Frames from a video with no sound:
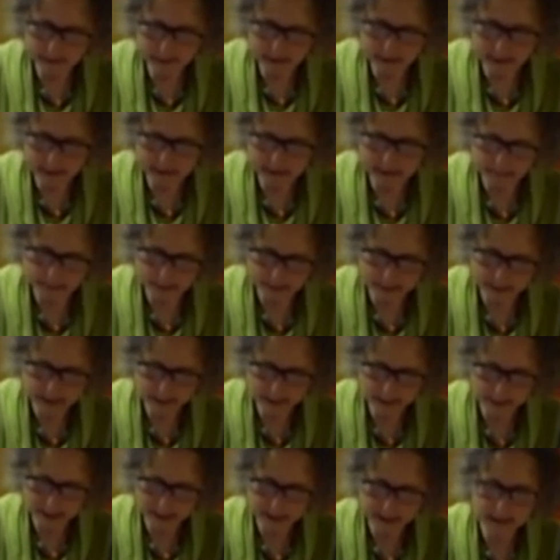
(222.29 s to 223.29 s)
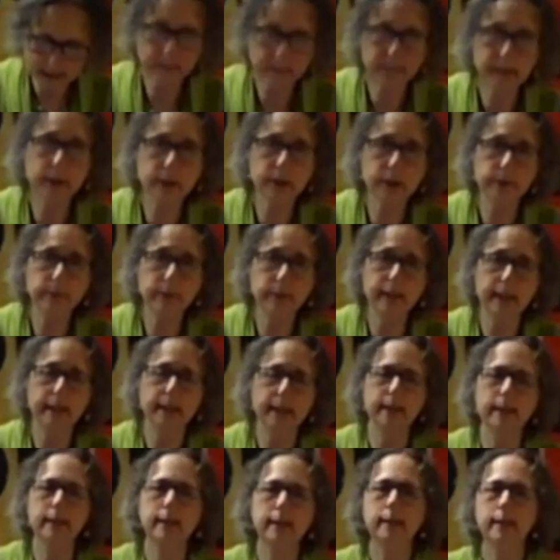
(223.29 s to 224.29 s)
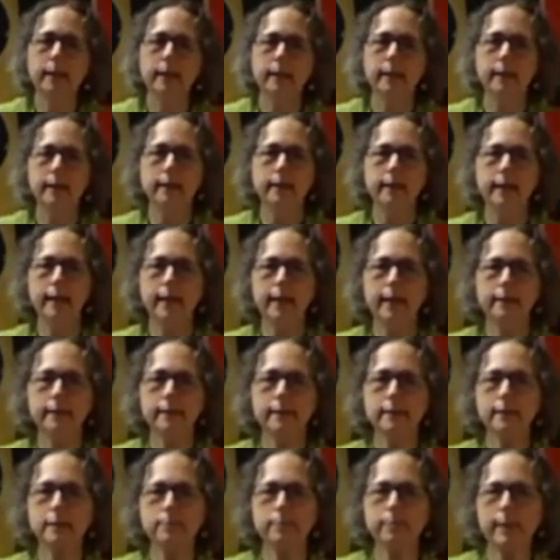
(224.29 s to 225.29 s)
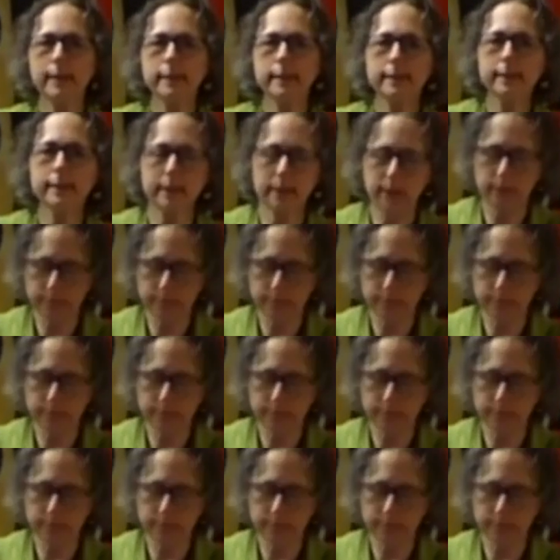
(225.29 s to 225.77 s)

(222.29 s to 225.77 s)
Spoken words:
tiny bit of space in between, then the space that you